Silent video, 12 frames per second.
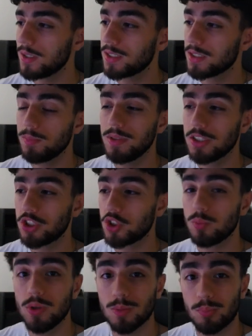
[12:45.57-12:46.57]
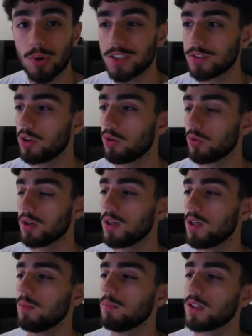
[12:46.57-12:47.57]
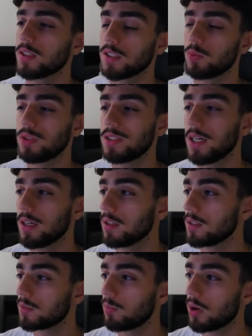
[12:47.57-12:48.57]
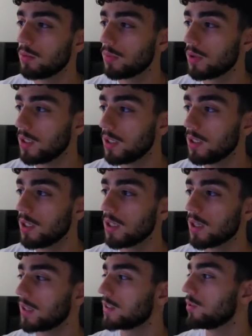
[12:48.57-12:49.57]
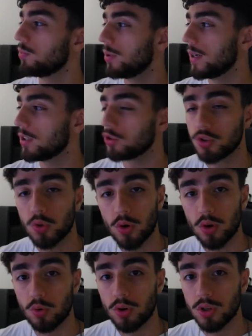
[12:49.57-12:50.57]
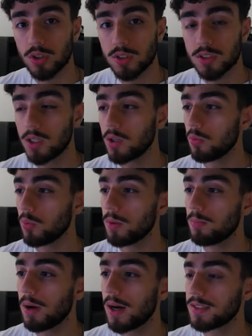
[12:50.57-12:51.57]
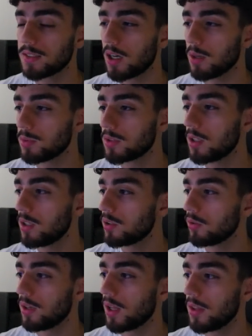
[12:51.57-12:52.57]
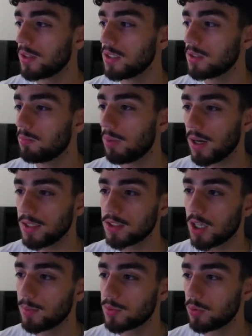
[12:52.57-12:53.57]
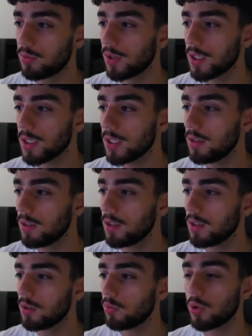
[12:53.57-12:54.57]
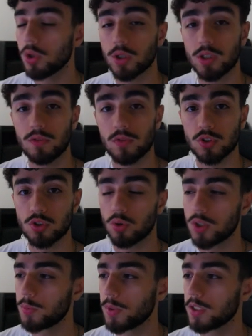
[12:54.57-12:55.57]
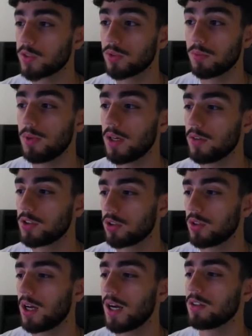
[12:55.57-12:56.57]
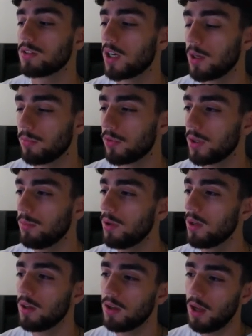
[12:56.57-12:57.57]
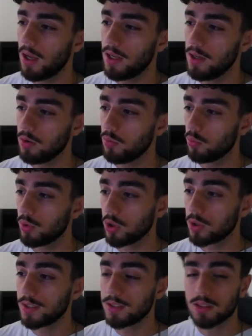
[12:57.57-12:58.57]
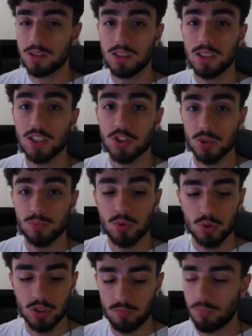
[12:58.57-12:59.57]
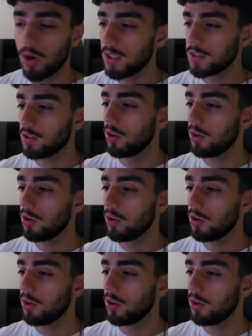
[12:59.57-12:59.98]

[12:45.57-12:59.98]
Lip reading: is going to be distributing price lower. Because as we said, smart money likes to pair short orders with buy stops. So now that these buy stops were rated, we're looking for shorts because we're bearish on the higher time frame. And we're looking to see distribution of price